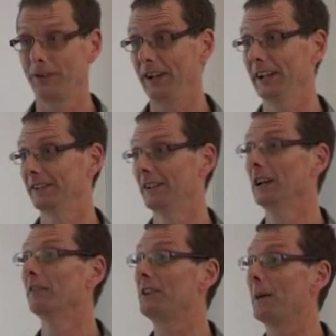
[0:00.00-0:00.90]
thing
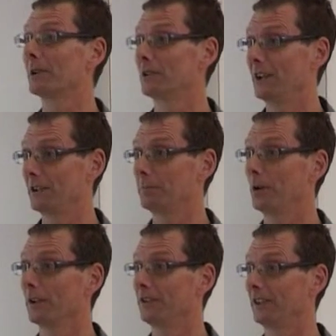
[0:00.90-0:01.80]
for democratic
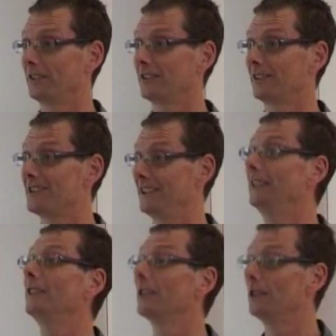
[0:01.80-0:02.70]
politics to
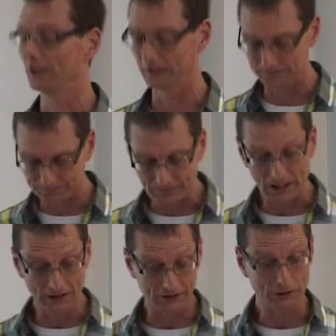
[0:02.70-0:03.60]
seek to do.
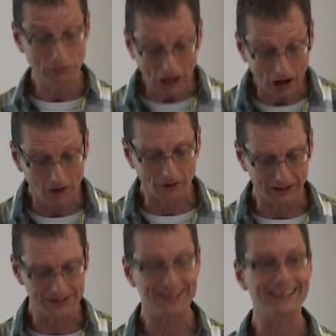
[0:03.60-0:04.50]
So you
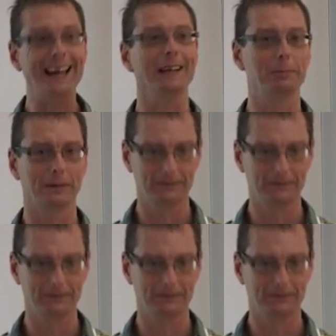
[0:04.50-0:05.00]
can't escape